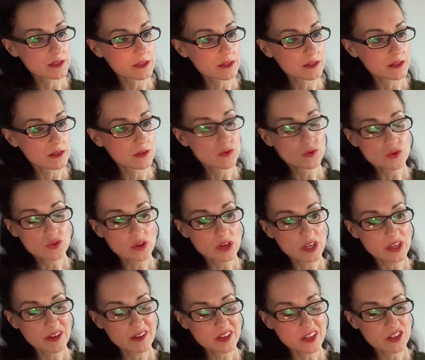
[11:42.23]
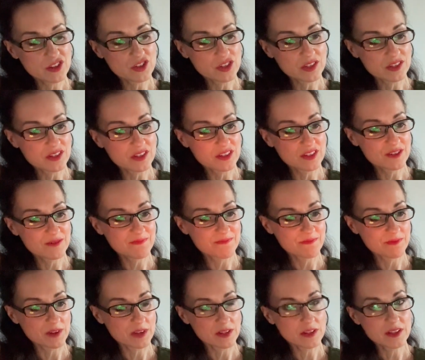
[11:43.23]
Usually it just
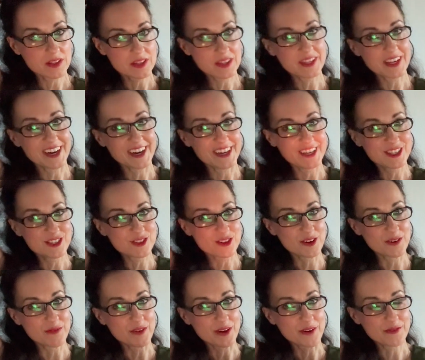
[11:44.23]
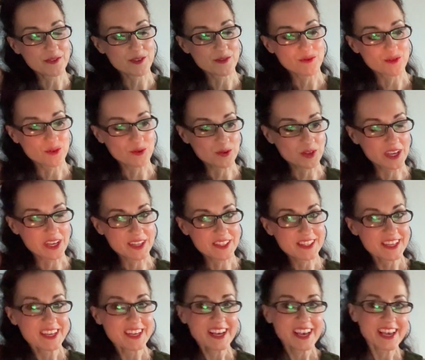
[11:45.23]
dies off after a few days.
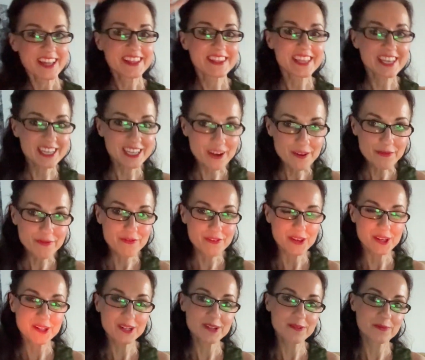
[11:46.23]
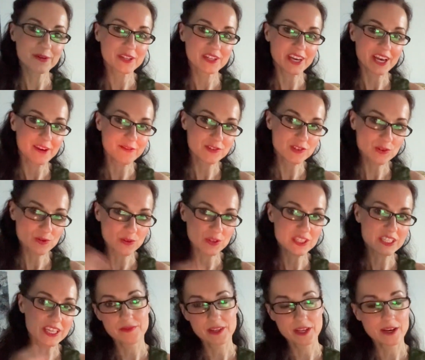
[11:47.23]
And then I feel what I have to do
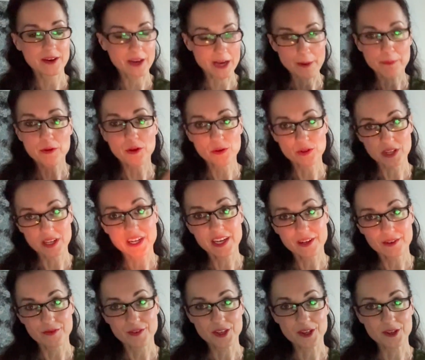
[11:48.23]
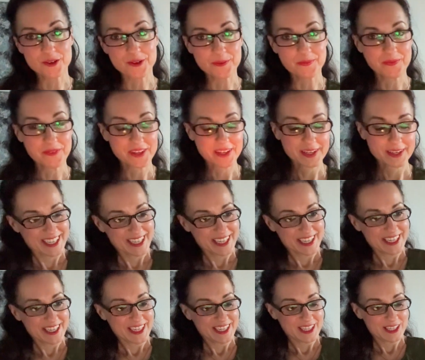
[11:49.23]
is like upload another video.
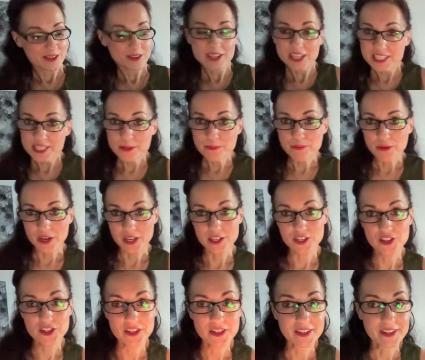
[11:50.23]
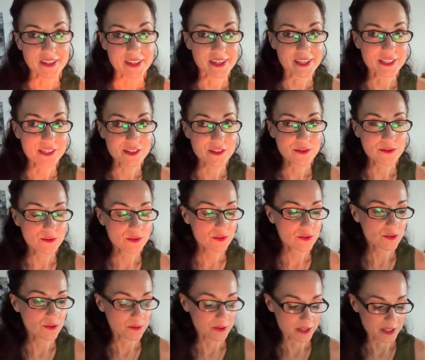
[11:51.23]
So that's the pressure as a
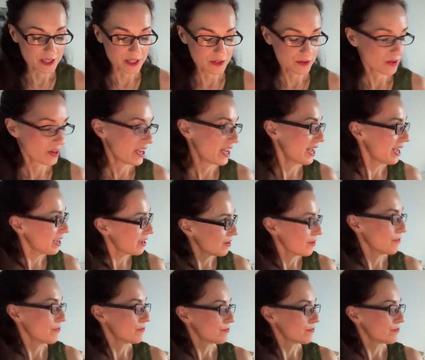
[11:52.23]
YouTuber that you have.